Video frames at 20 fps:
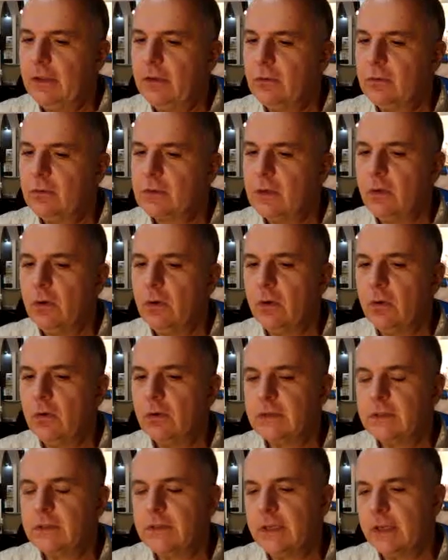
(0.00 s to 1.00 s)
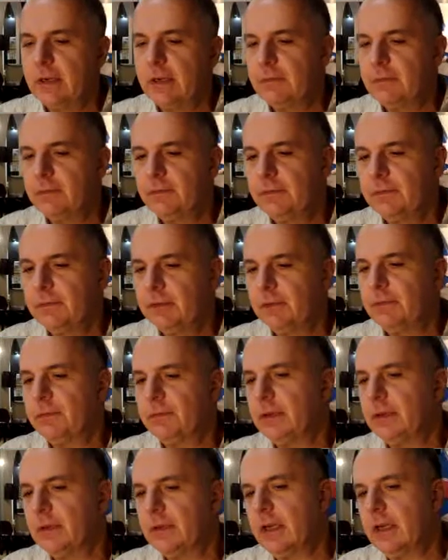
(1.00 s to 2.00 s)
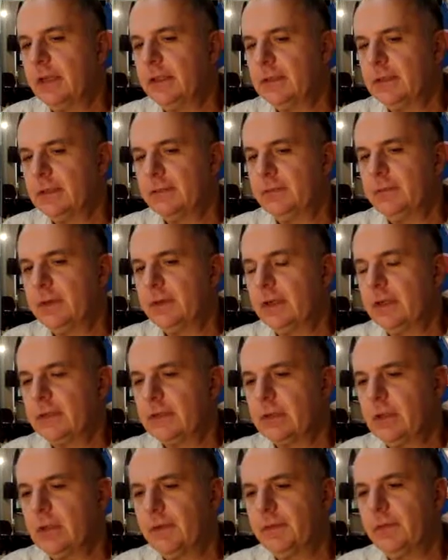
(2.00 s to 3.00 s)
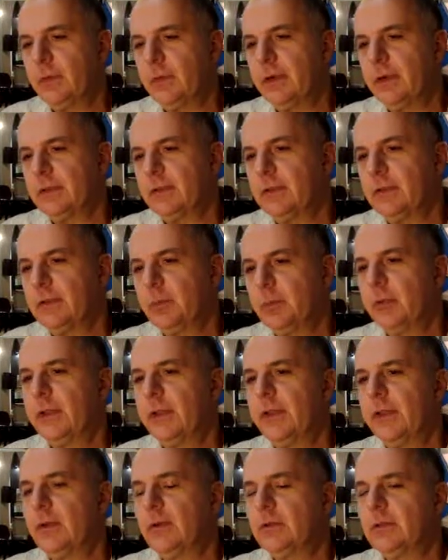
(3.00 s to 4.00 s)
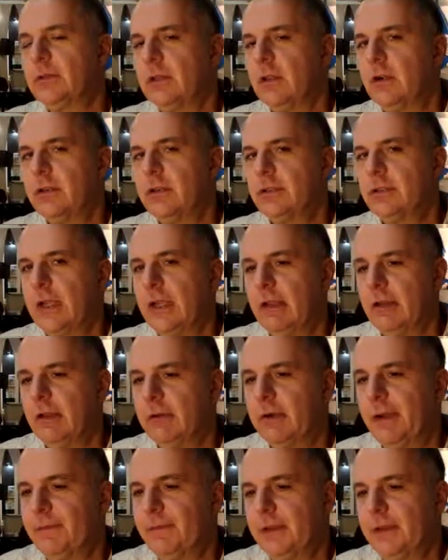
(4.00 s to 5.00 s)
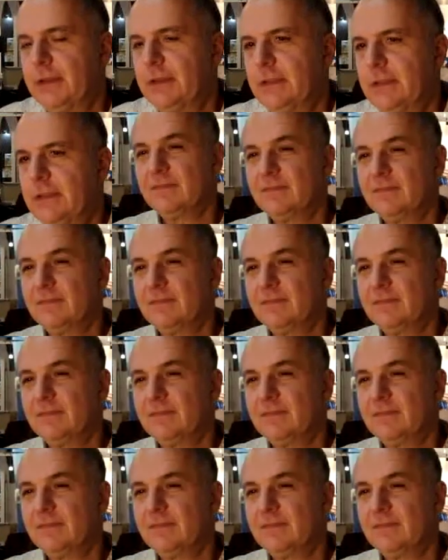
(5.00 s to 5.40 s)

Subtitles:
use a whole set of different kinds of software to print those large scale graphics.